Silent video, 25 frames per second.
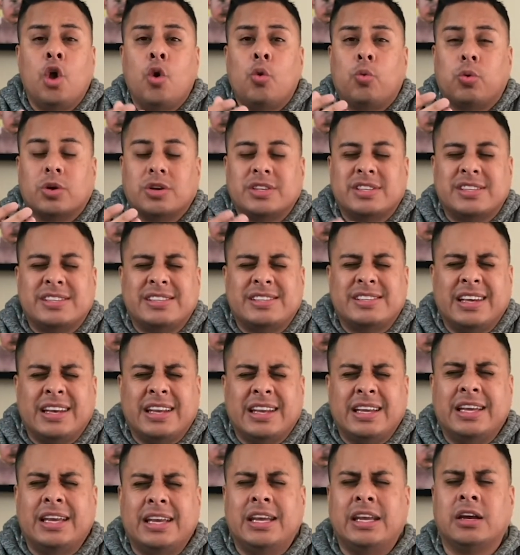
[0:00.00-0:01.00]
we're
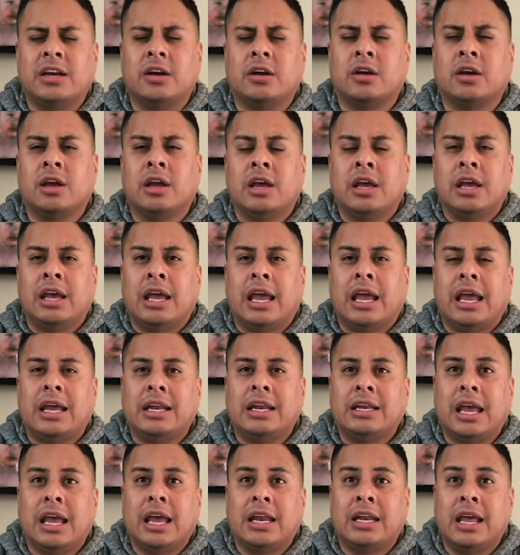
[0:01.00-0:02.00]
sitting here
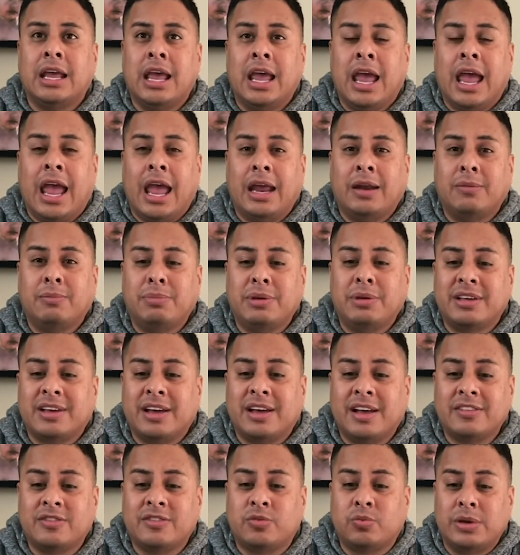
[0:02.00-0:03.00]
and
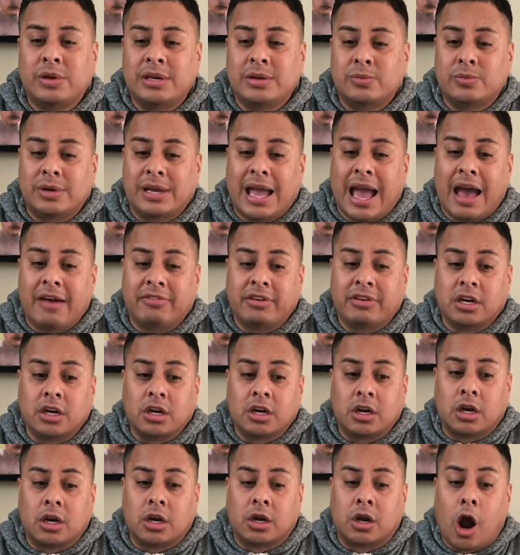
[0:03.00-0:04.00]
because we
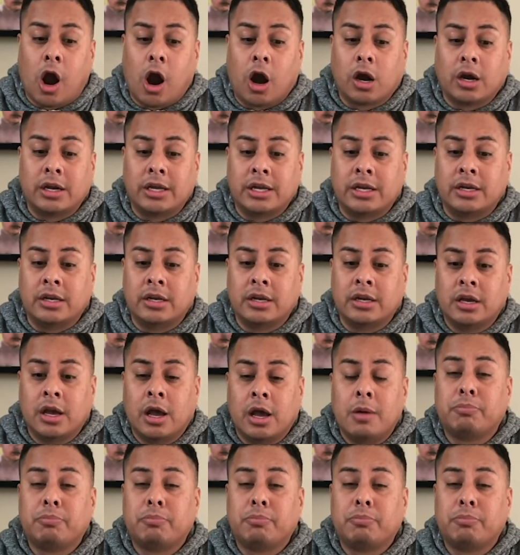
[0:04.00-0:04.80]
haven't guarded,